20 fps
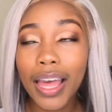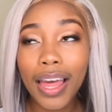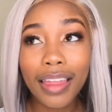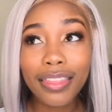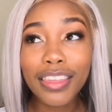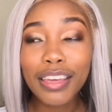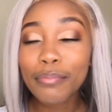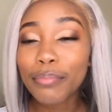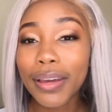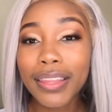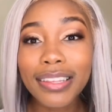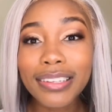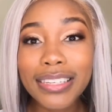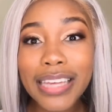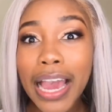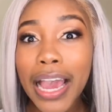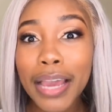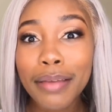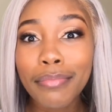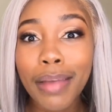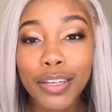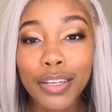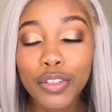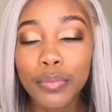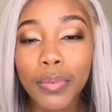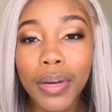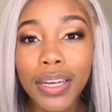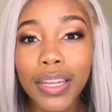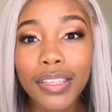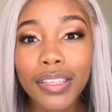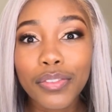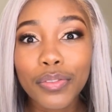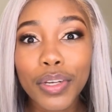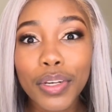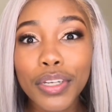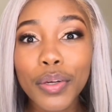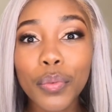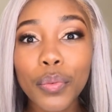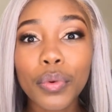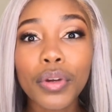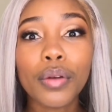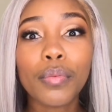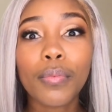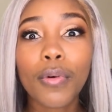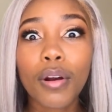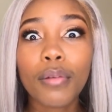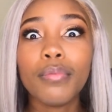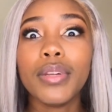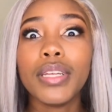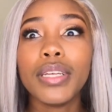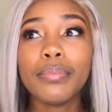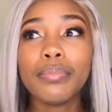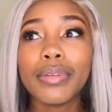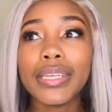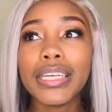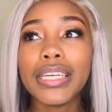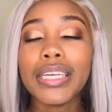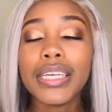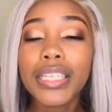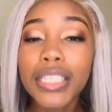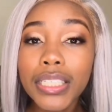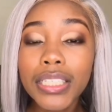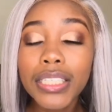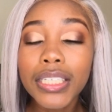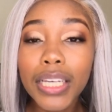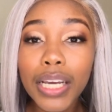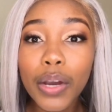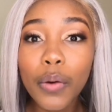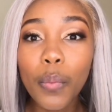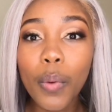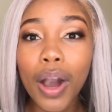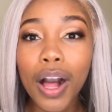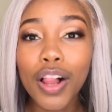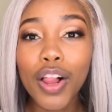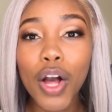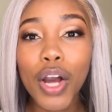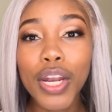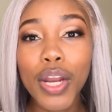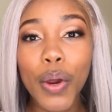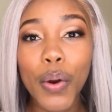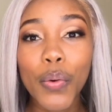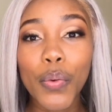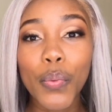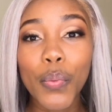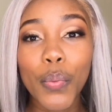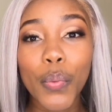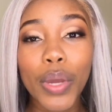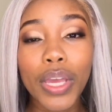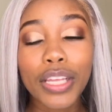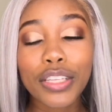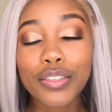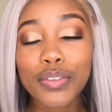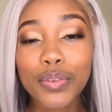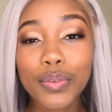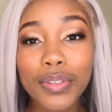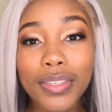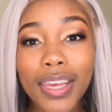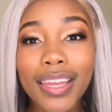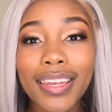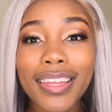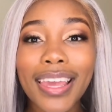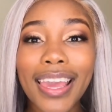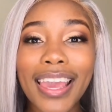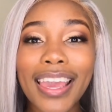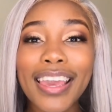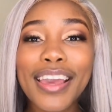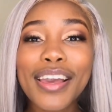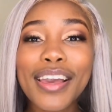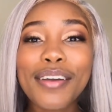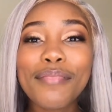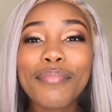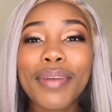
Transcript: I think by the time I do my next video we'll probably be well on our way to 10k.